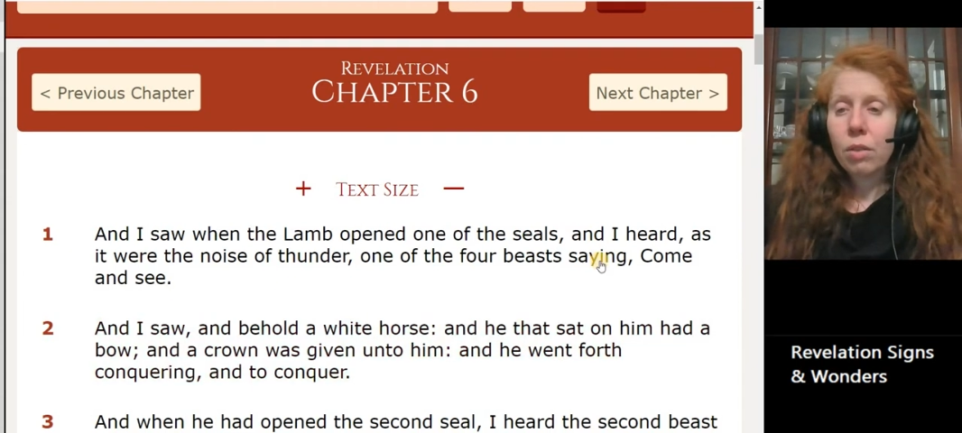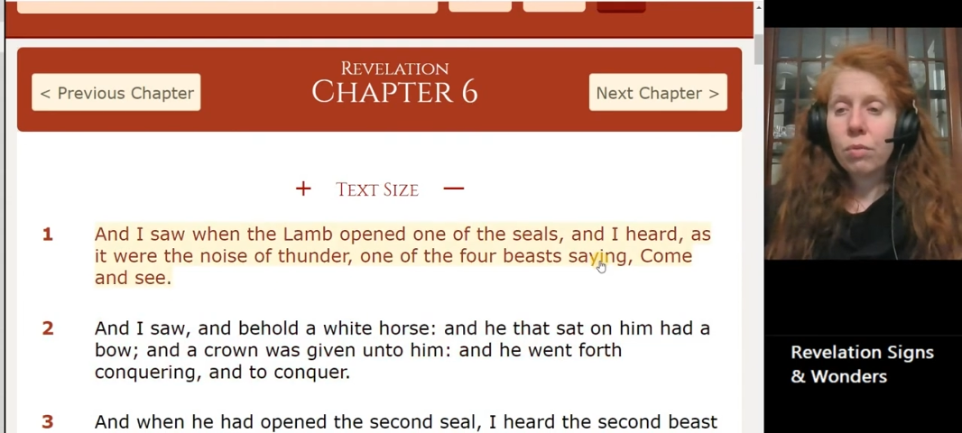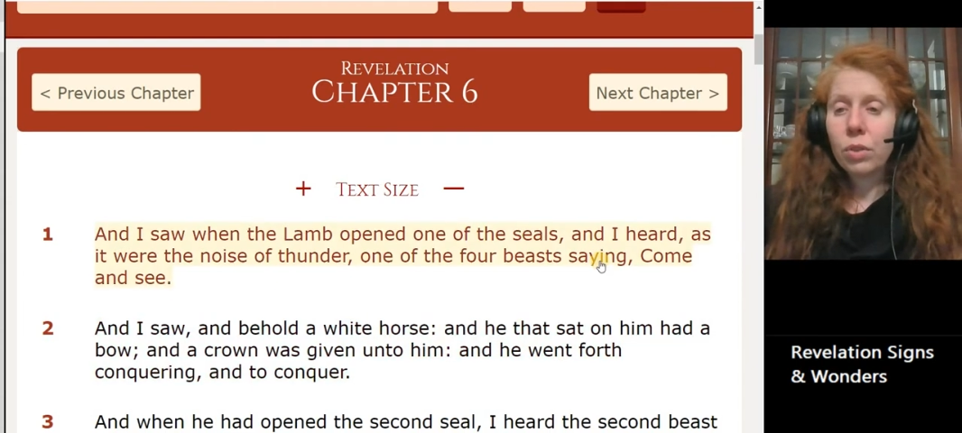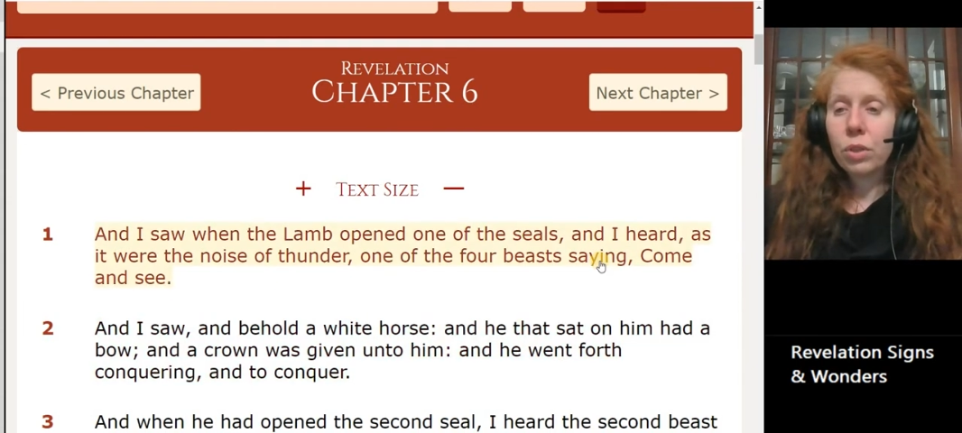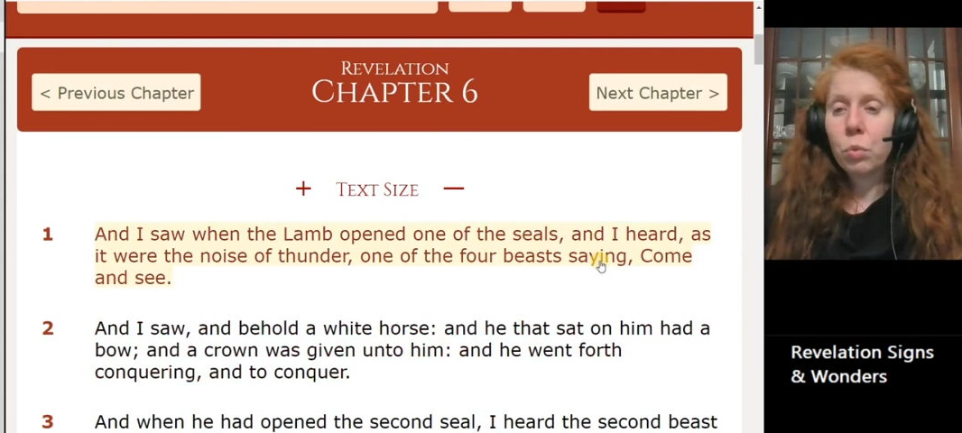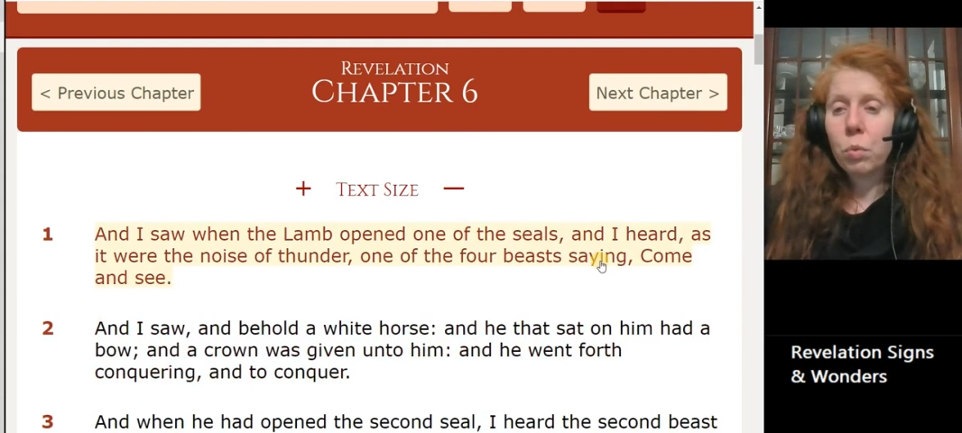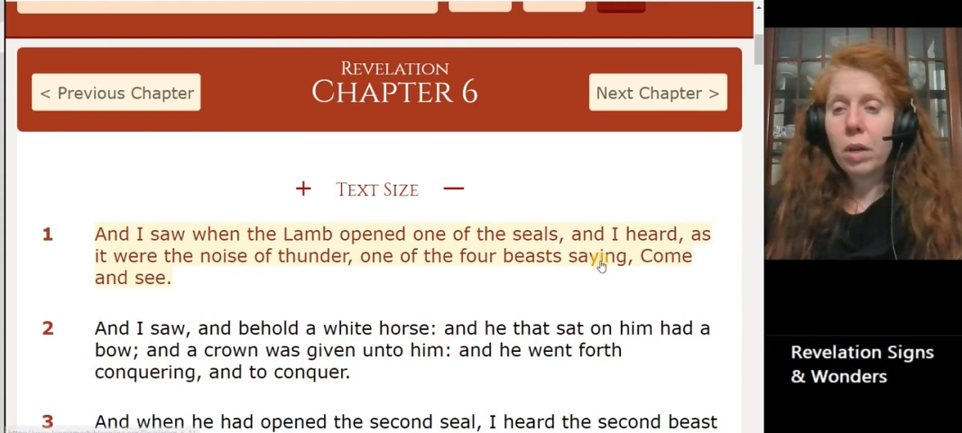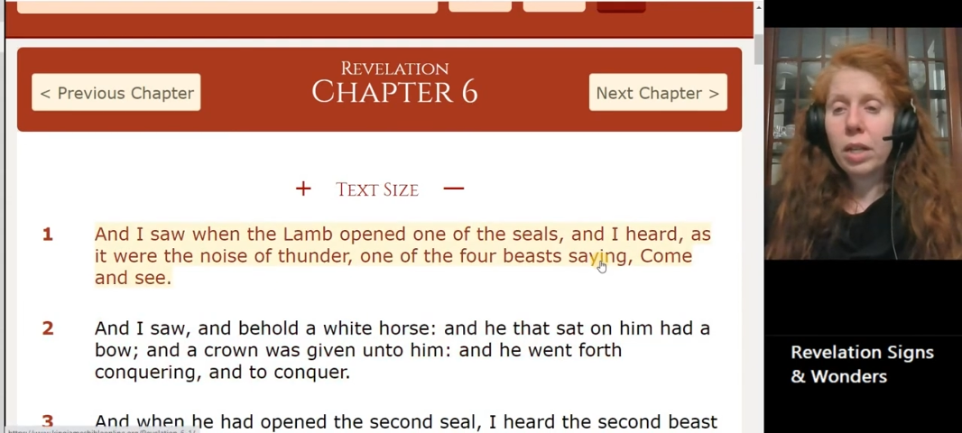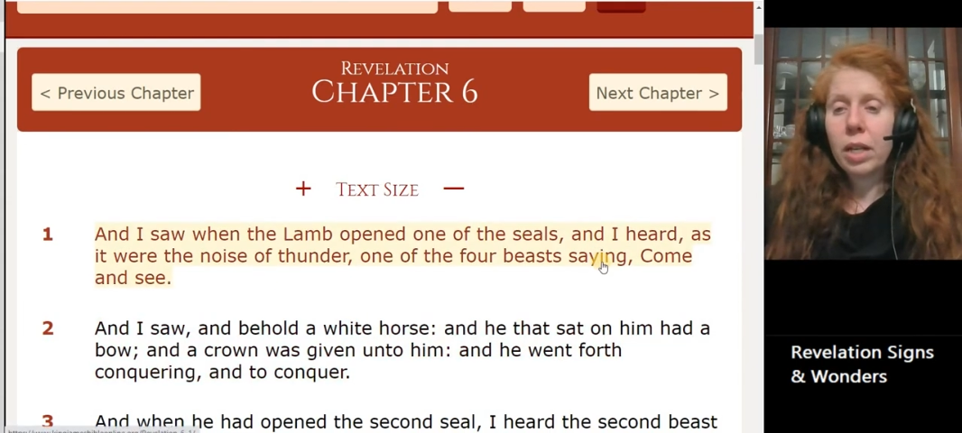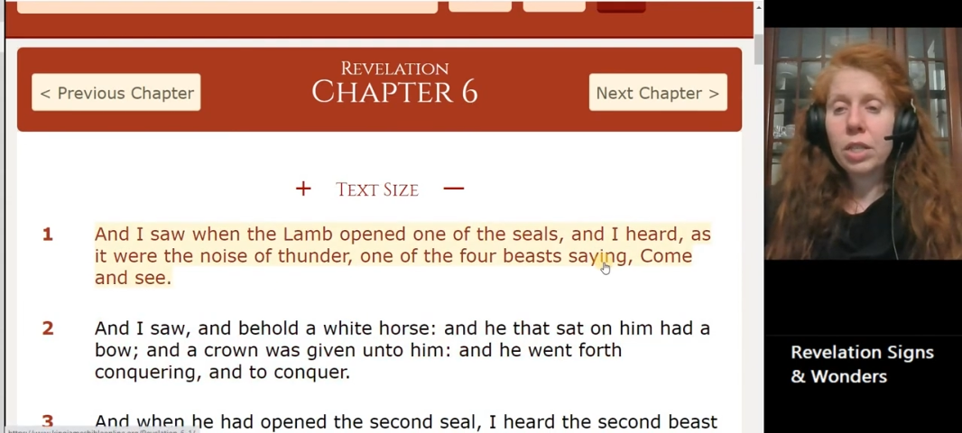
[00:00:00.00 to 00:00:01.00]
verse one,
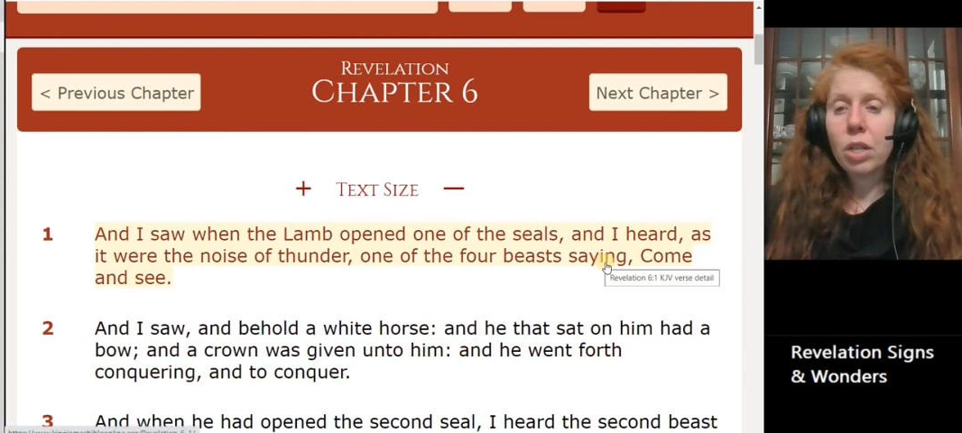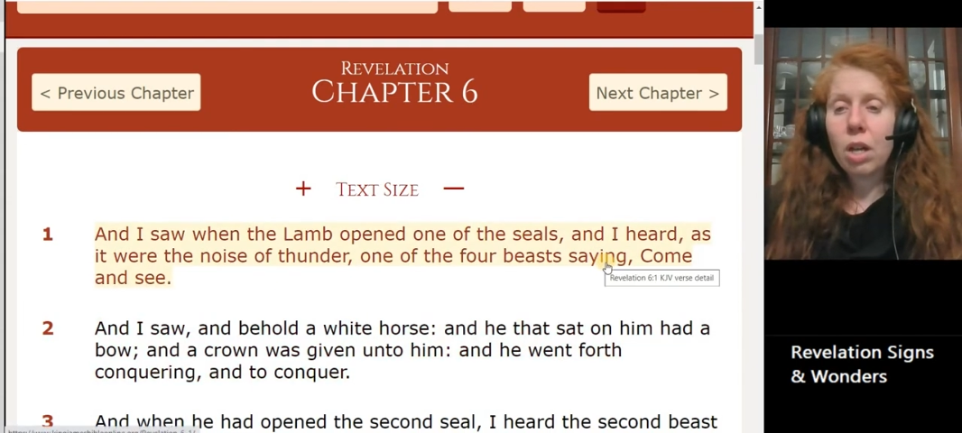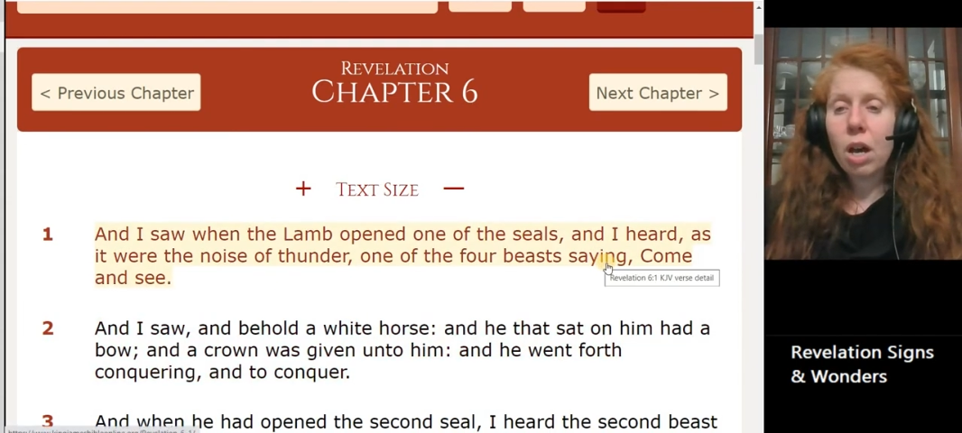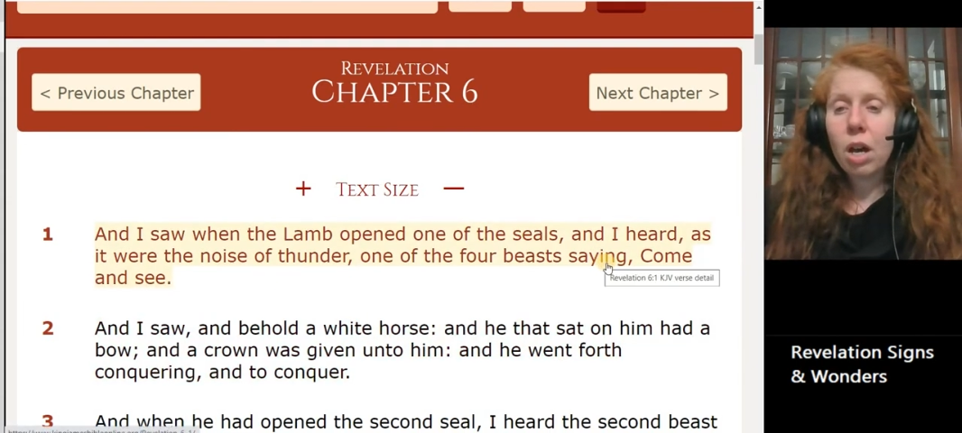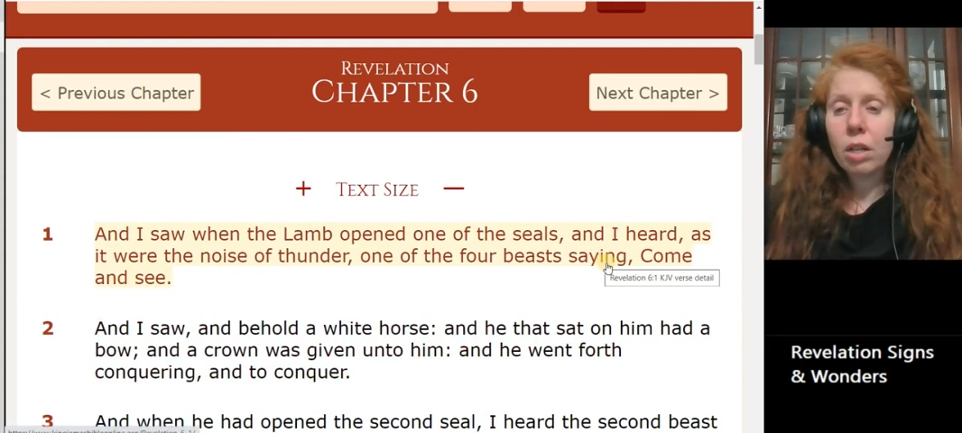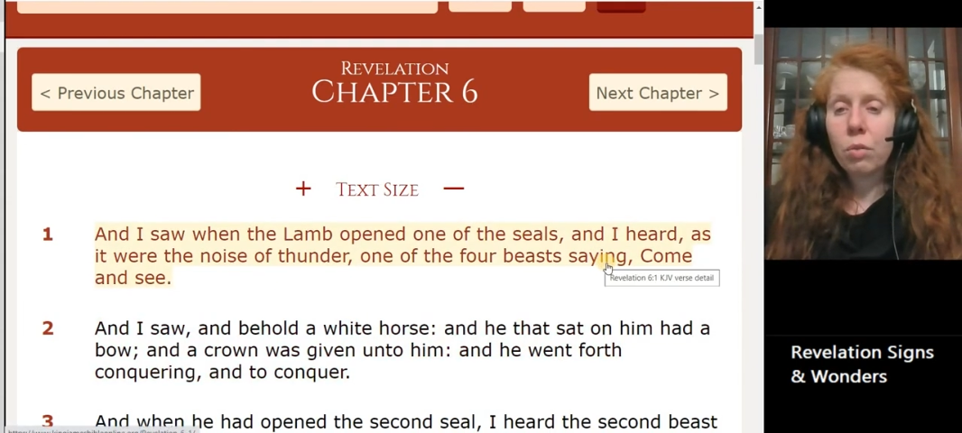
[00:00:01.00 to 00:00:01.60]
and I saw